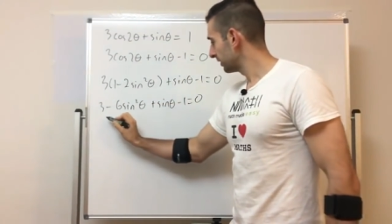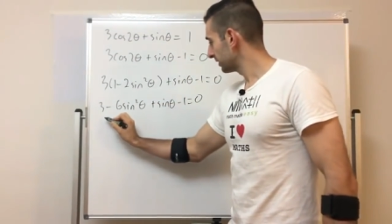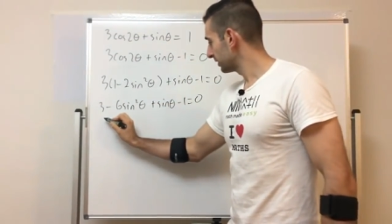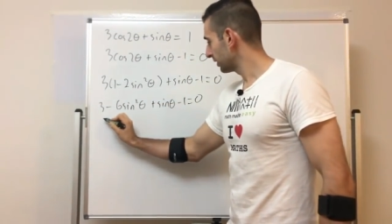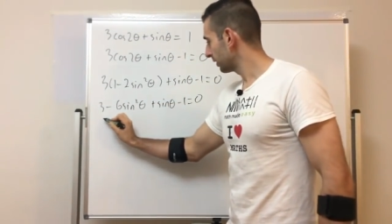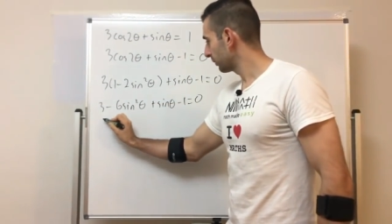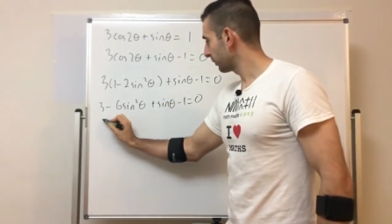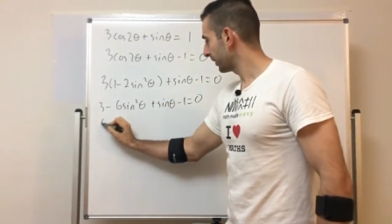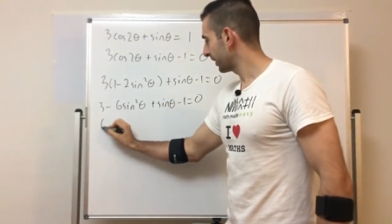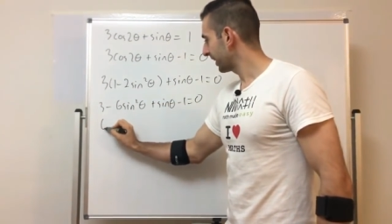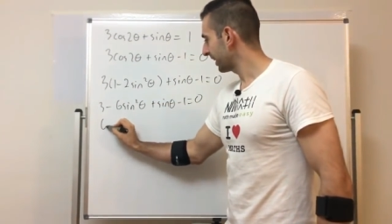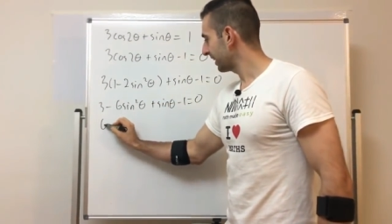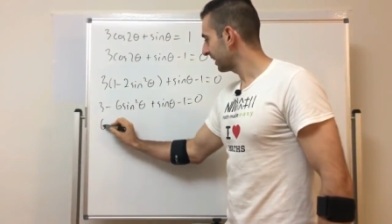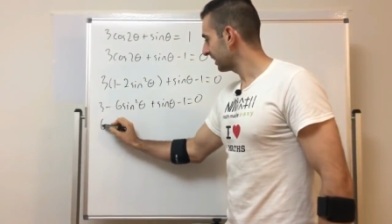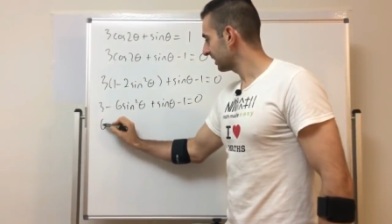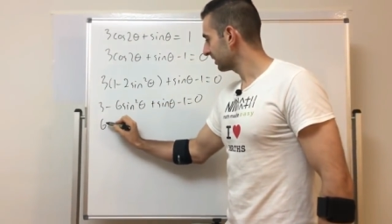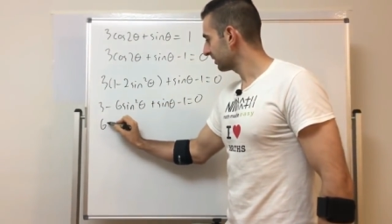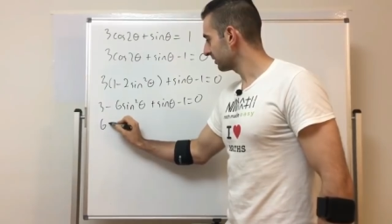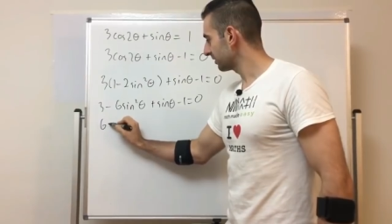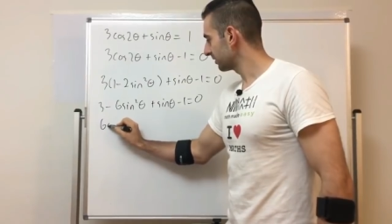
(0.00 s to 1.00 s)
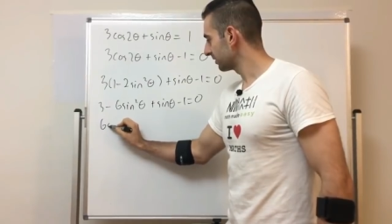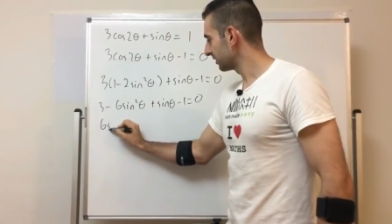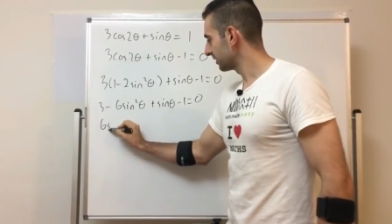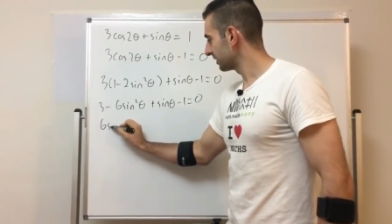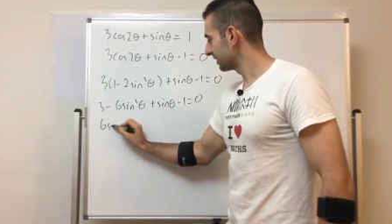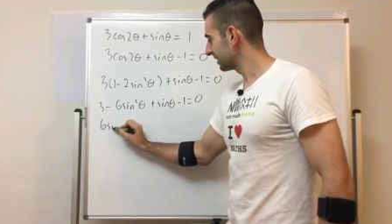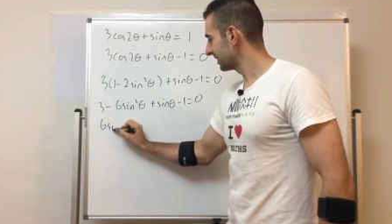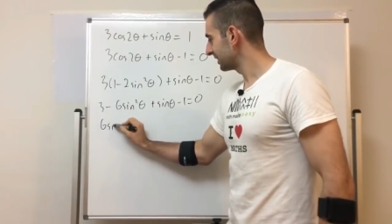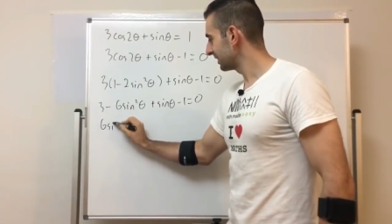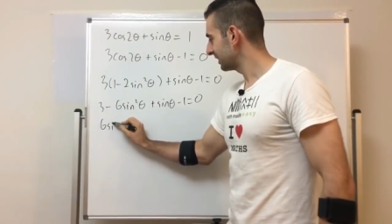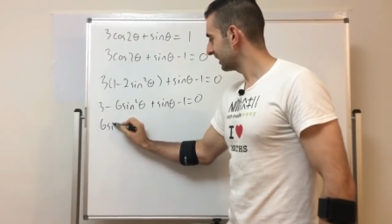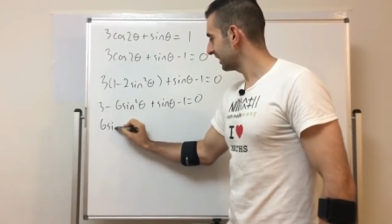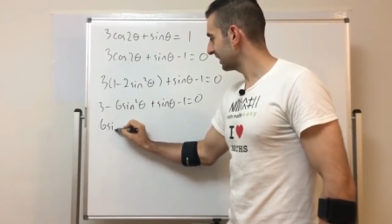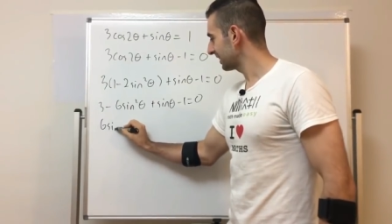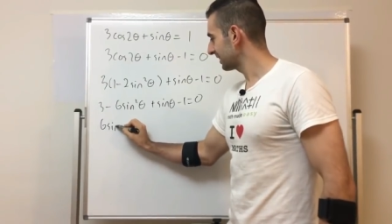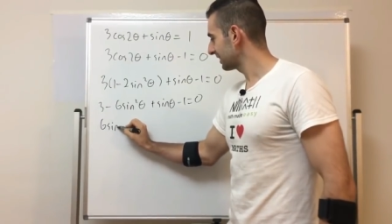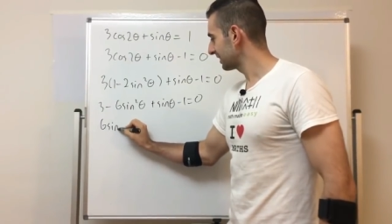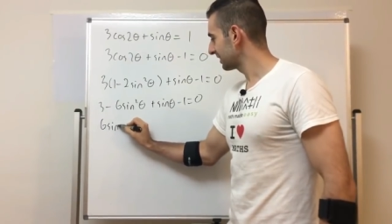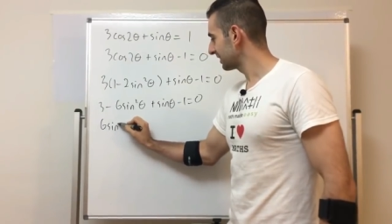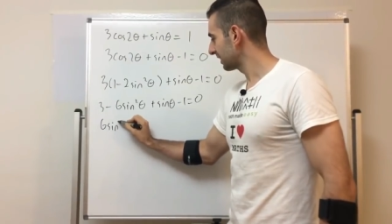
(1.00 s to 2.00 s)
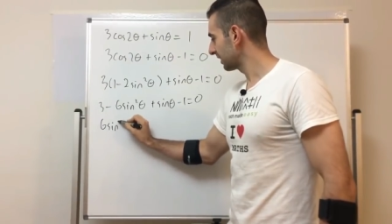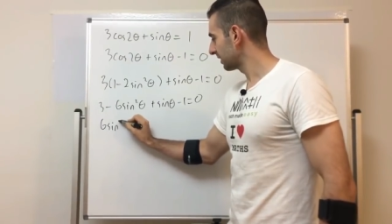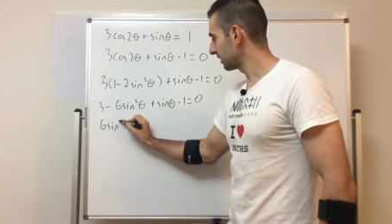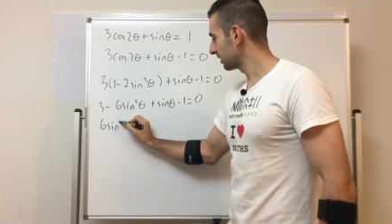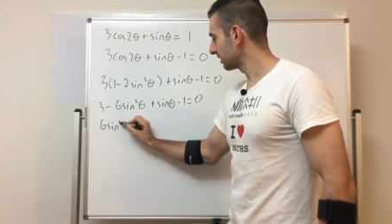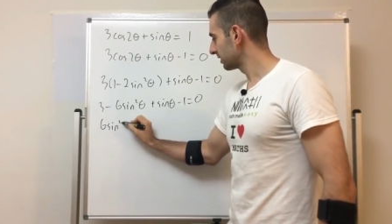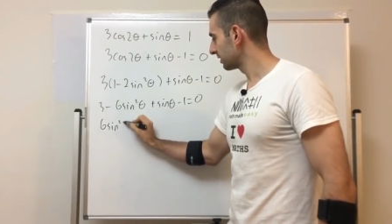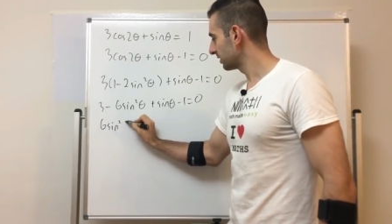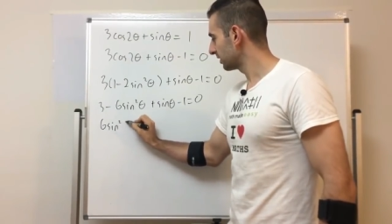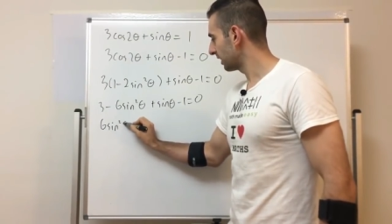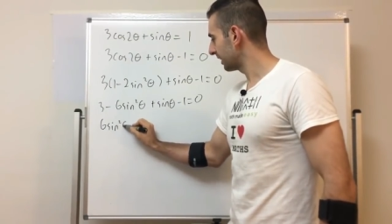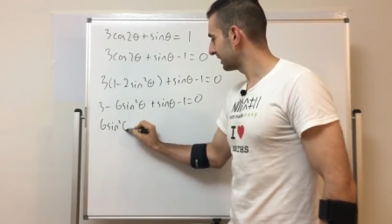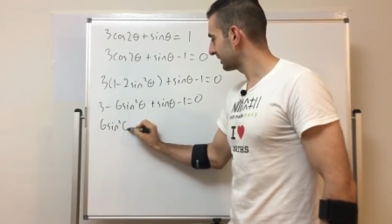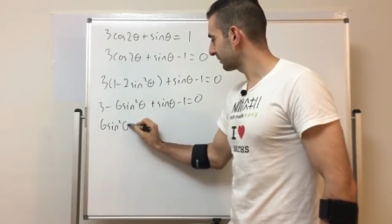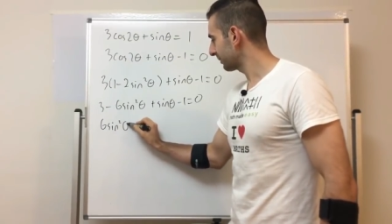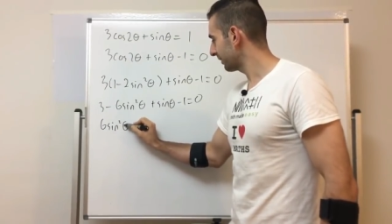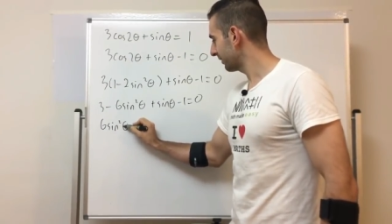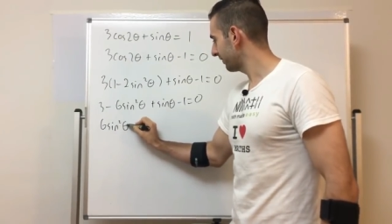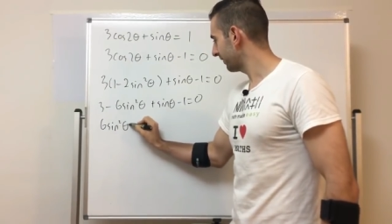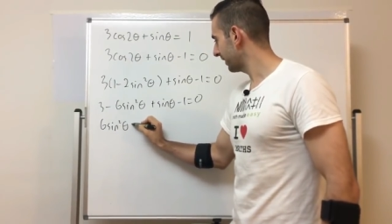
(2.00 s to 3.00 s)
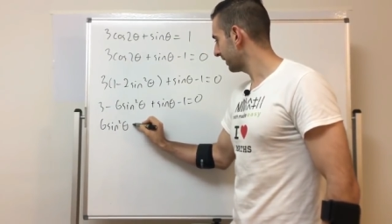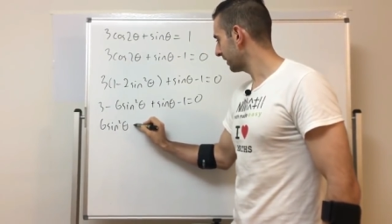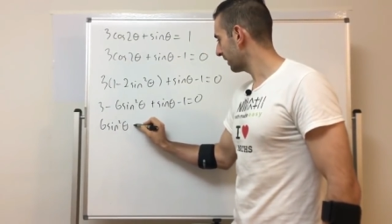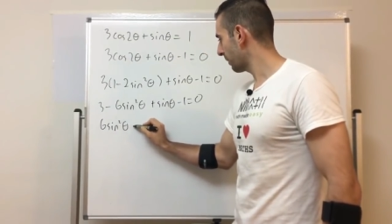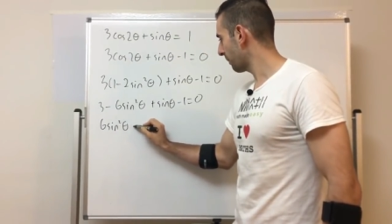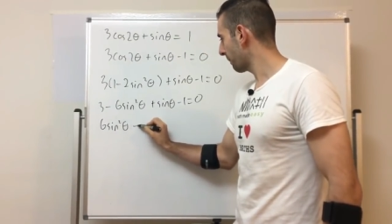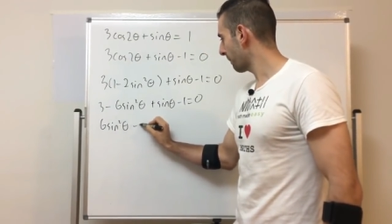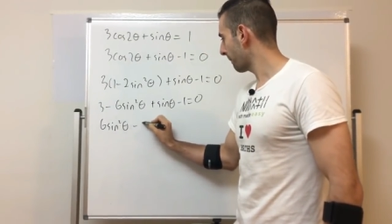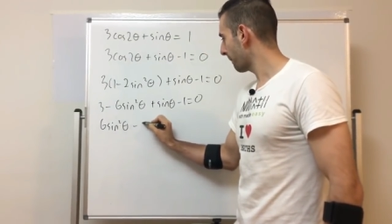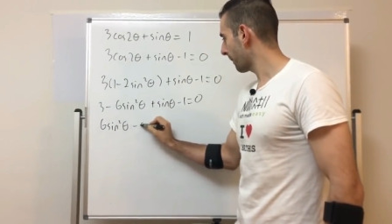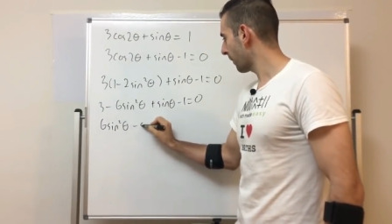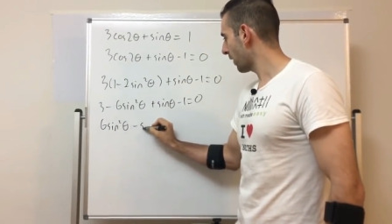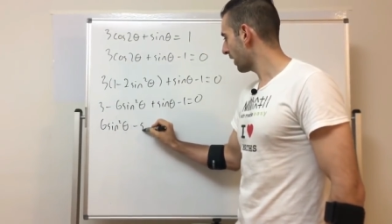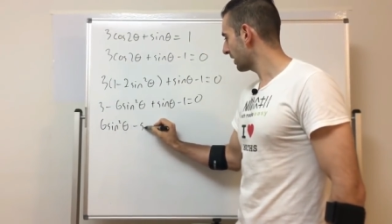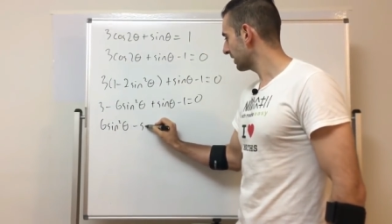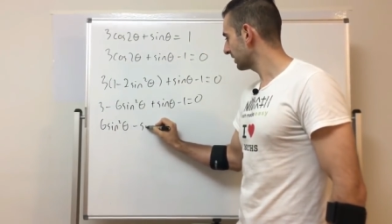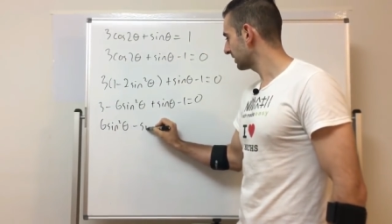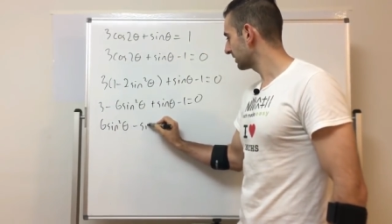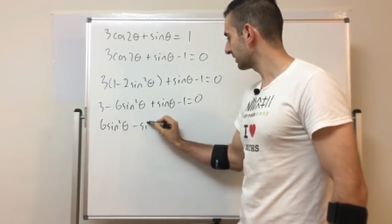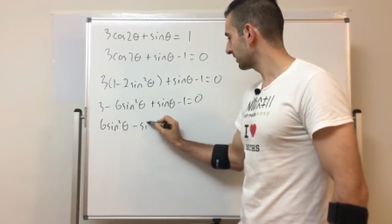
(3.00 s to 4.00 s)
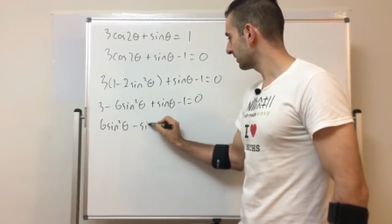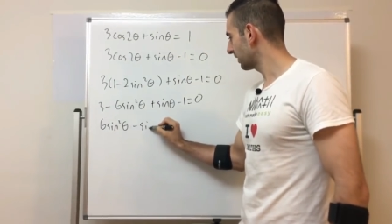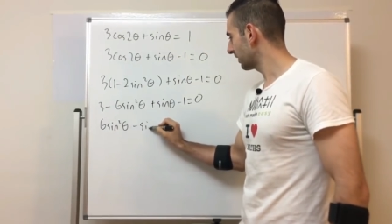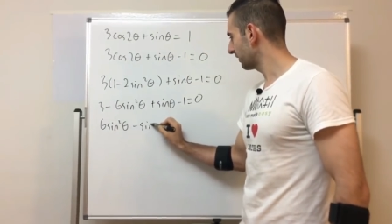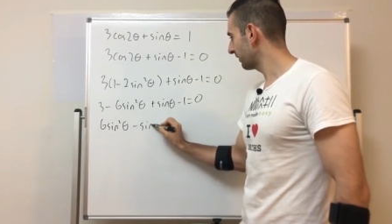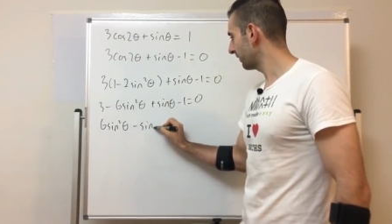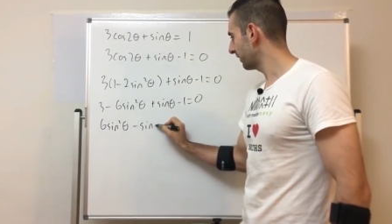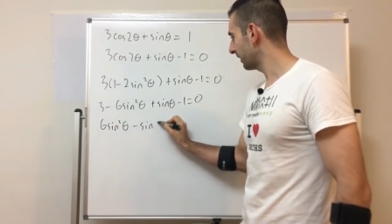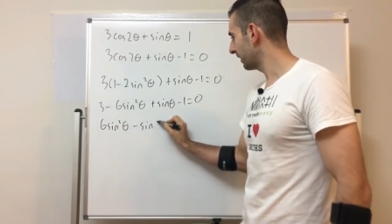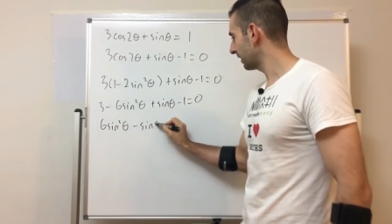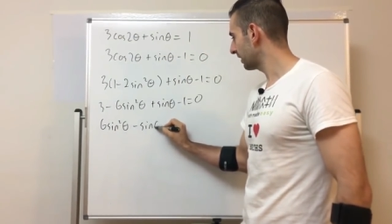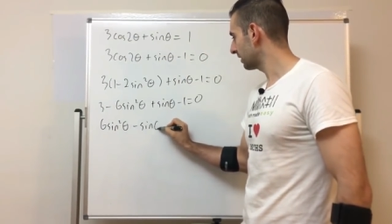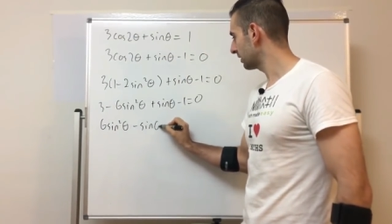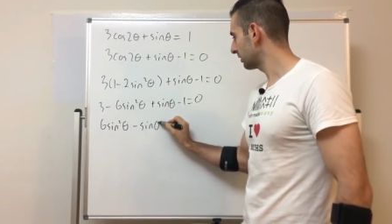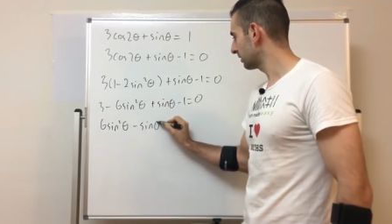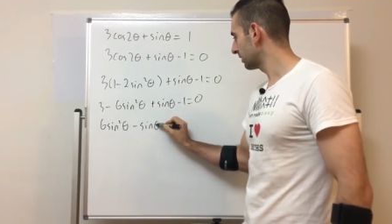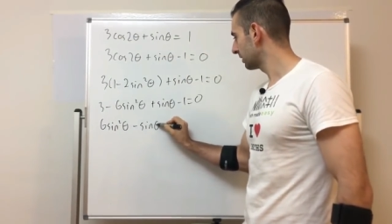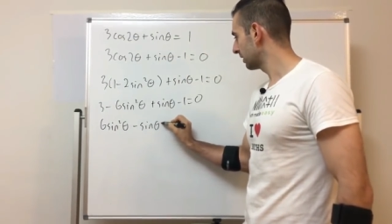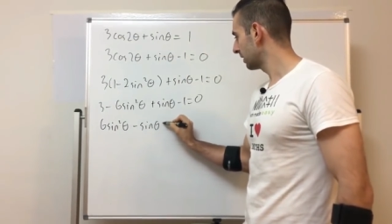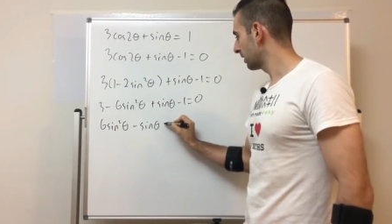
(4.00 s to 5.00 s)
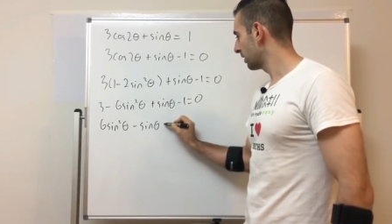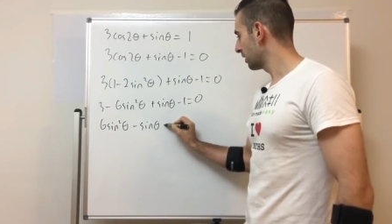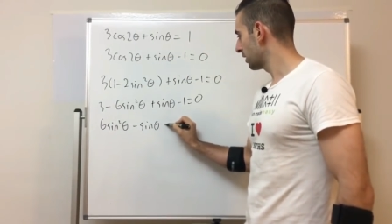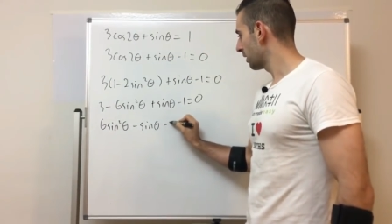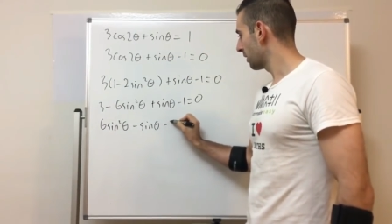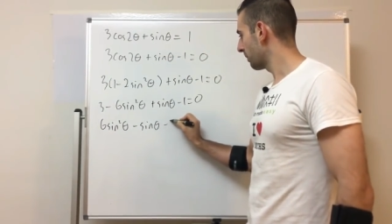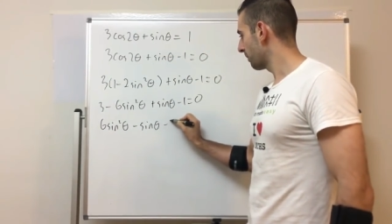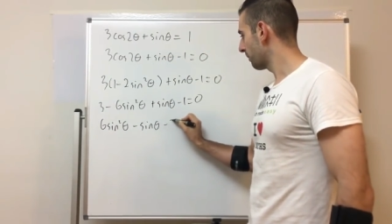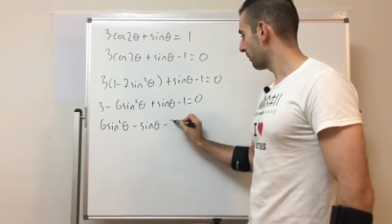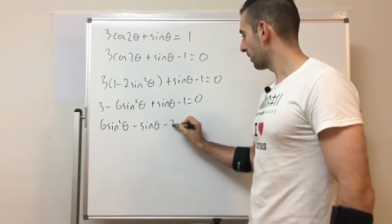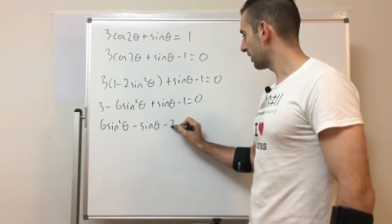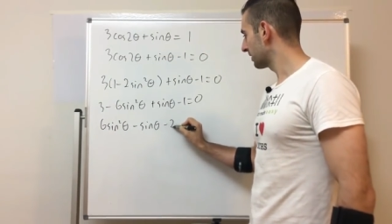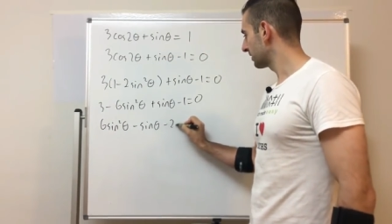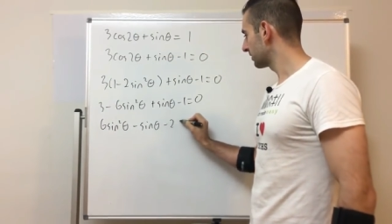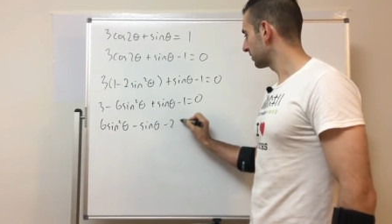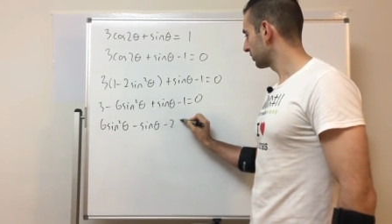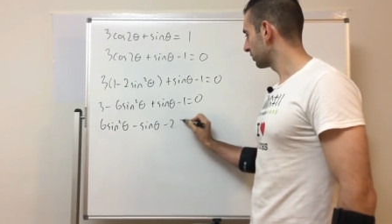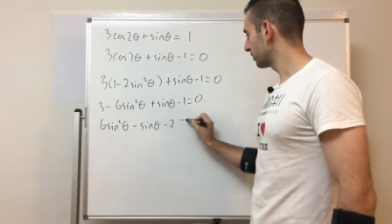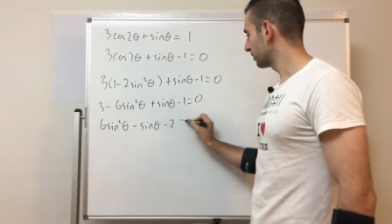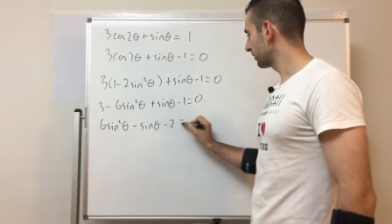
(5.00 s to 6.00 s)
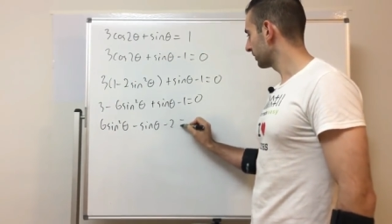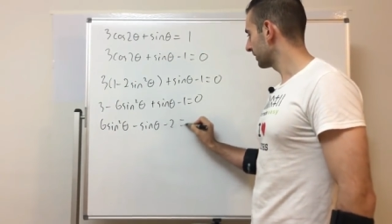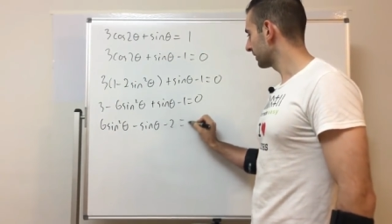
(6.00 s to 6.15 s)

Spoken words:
So we get 6 sine squared theta minus sine theta minus 2